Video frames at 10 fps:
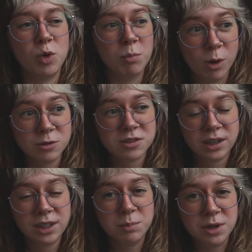will most
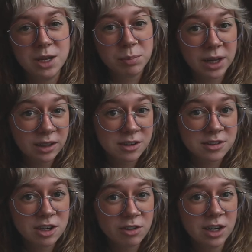likely be
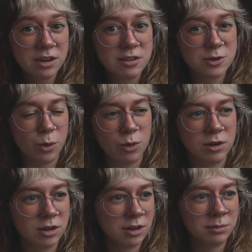playlist curators,
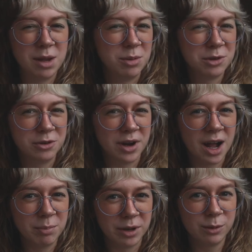or maybe they're
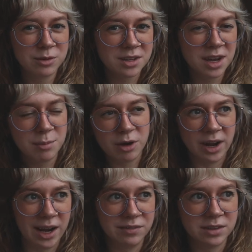not, but I would say about
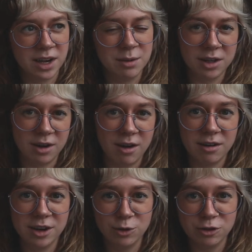half the time they
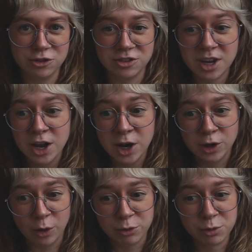are, and you can just
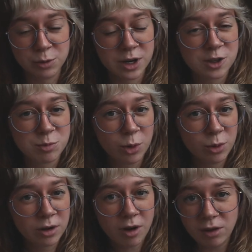go through and
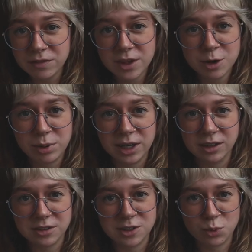explore all of their
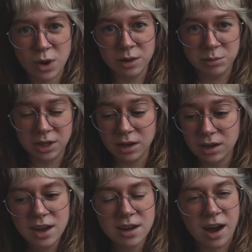playlists as well and be like,
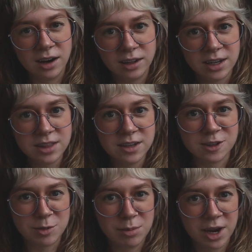hey, I like
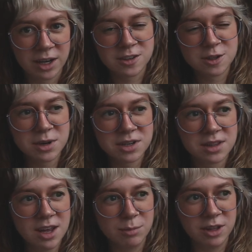this, maybe I can submit to
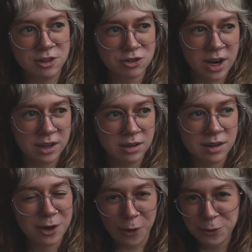them, and then just kind
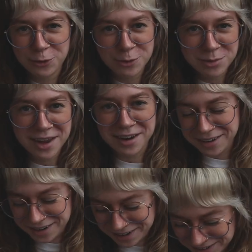of go from
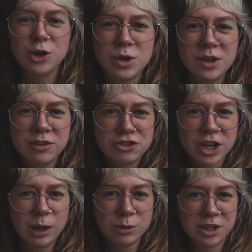there. Or you can even
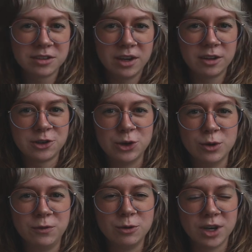check out TikTok
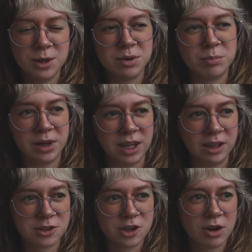too if you type in
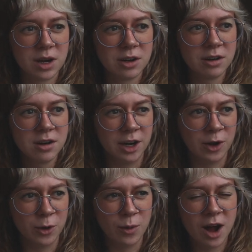playlist curator. I
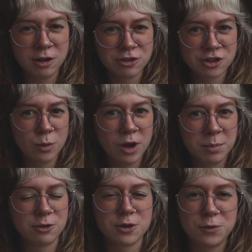know I'll show
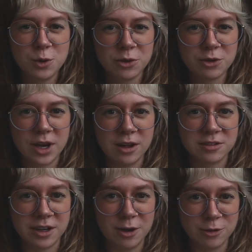up. There's a few other
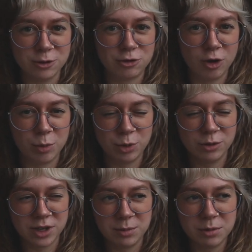gals that also show up when
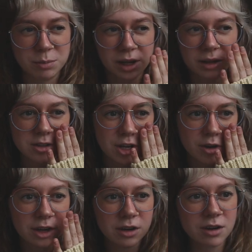you type in playlist
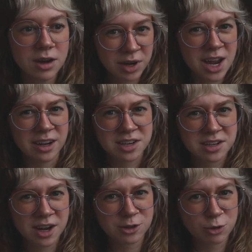curator, but yeah,
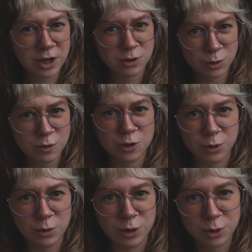TikTok's a great tool,
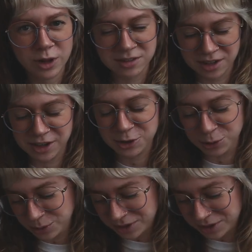so utilize that too.